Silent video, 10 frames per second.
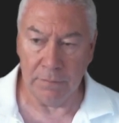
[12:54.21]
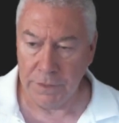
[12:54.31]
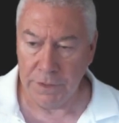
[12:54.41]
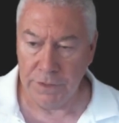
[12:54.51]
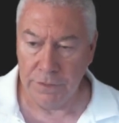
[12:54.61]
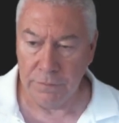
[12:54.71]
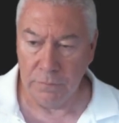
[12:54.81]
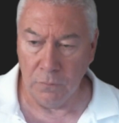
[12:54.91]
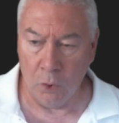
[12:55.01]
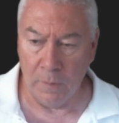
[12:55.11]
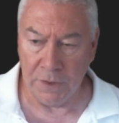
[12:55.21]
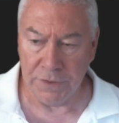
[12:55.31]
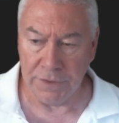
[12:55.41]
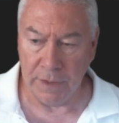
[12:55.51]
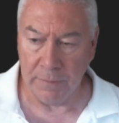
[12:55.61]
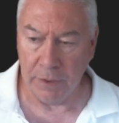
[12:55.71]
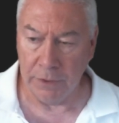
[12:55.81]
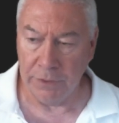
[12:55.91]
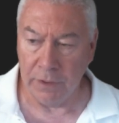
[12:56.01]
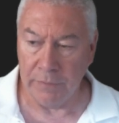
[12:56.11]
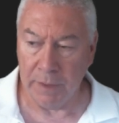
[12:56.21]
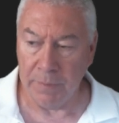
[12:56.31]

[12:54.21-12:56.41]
This is almost the same code that I've had